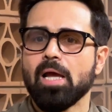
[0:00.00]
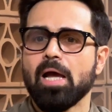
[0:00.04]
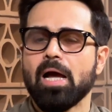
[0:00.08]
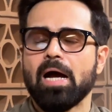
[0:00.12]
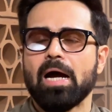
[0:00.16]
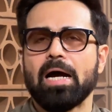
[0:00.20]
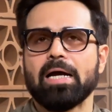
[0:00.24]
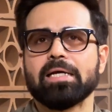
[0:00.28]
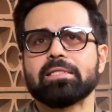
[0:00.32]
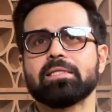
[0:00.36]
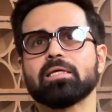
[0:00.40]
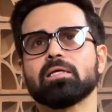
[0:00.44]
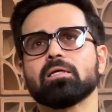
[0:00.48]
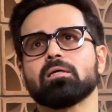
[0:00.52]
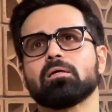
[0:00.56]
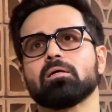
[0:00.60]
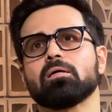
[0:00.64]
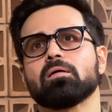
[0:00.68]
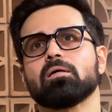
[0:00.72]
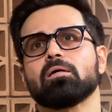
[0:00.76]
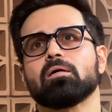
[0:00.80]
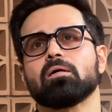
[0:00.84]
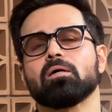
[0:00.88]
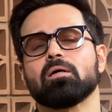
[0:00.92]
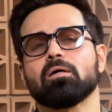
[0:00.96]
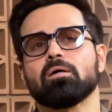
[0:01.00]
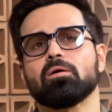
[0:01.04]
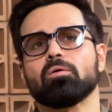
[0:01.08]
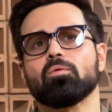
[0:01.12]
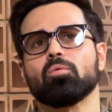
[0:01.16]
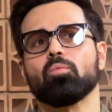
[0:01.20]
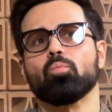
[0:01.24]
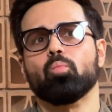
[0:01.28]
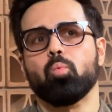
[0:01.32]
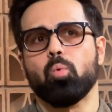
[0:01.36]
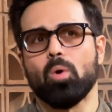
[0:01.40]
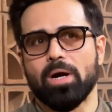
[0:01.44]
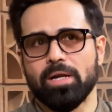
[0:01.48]
I think
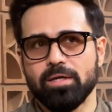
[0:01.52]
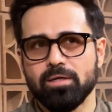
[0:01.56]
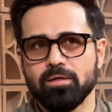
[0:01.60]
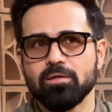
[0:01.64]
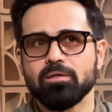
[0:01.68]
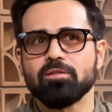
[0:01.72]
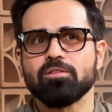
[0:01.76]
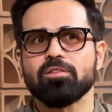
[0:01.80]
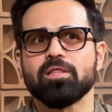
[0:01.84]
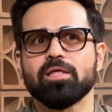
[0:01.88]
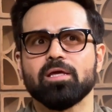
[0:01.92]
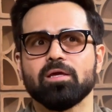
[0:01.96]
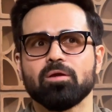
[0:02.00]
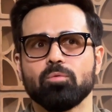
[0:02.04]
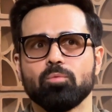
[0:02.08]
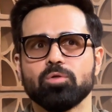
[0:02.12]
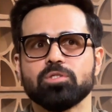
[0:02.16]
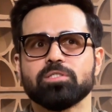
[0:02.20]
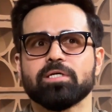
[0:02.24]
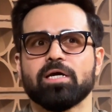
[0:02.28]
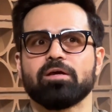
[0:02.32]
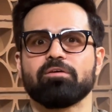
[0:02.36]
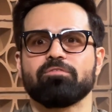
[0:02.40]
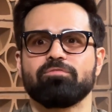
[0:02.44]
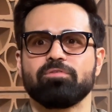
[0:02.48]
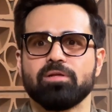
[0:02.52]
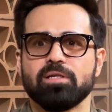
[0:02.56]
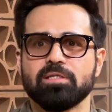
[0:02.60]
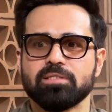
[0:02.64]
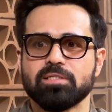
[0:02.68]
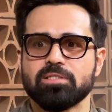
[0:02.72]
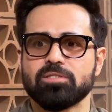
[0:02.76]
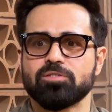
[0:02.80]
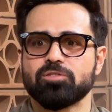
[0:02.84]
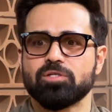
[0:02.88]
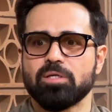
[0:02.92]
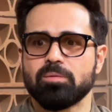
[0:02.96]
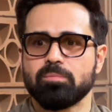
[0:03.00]
one thing which I feel is
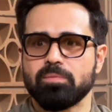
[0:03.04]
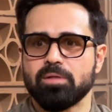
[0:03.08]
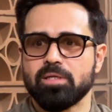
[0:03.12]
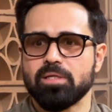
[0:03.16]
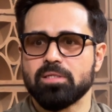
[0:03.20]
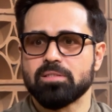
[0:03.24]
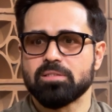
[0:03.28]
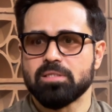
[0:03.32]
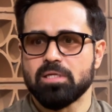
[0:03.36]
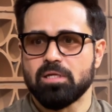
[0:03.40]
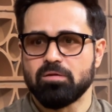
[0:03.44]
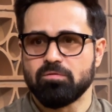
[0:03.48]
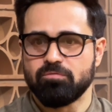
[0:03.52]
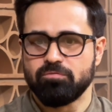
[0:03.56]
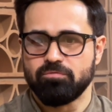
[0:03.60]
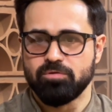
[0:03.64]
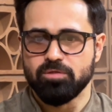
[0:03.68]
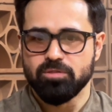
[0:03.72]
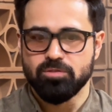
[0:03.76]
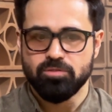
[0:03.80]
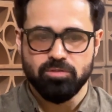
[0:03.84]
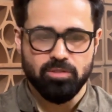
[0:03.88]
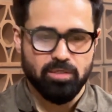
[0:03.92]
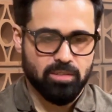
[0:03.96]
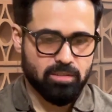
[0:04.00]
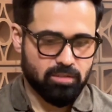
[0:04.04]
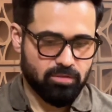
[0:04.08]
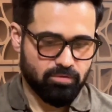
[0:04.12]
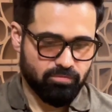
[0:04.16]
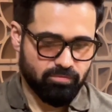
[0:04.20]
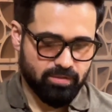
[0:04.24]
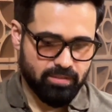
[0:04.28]
extremely self-destructive,